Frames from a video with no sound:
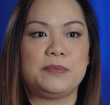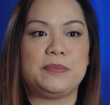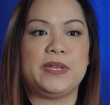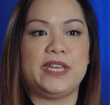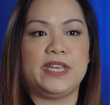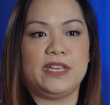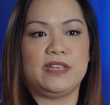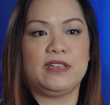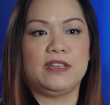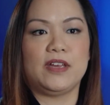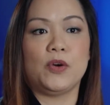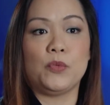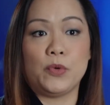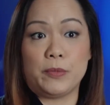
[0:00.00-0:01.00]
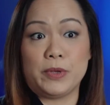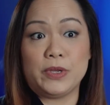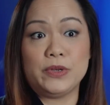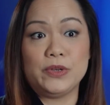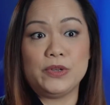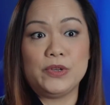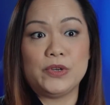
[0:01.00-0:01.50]
being a
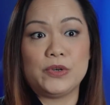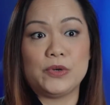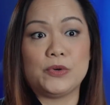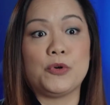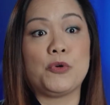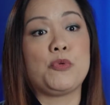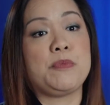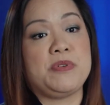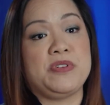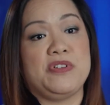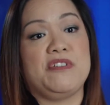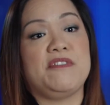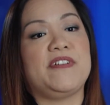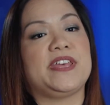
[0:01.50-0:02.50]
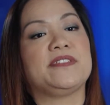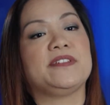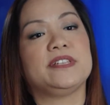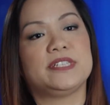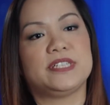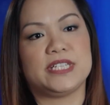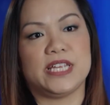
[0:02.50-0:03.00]
woman or a woman of
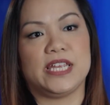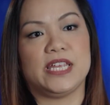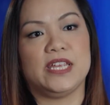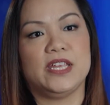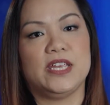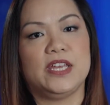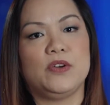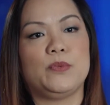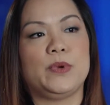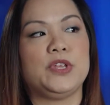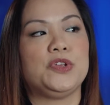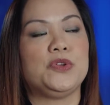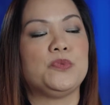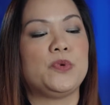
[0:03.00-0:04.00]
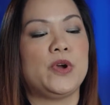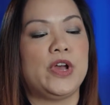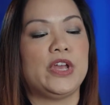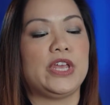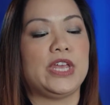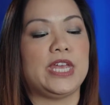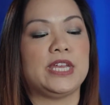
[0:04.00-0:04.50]
ethnicity when you
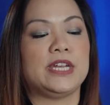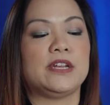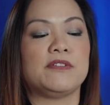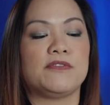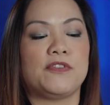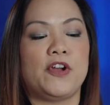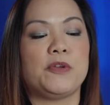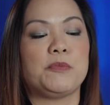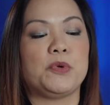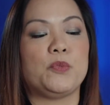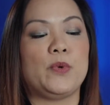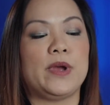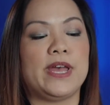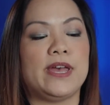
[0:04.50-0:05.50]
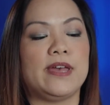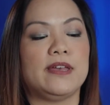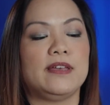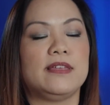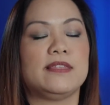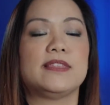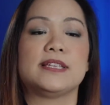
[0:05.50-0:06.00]
work in an environment where
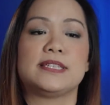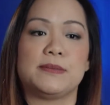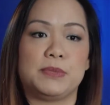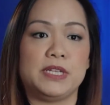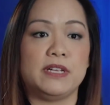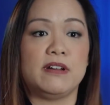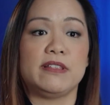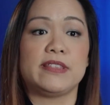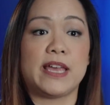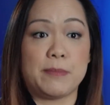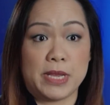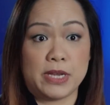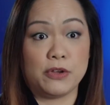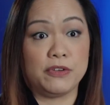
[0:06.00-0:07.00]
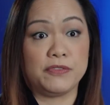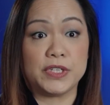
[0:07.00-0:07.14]
there simply aren't that many of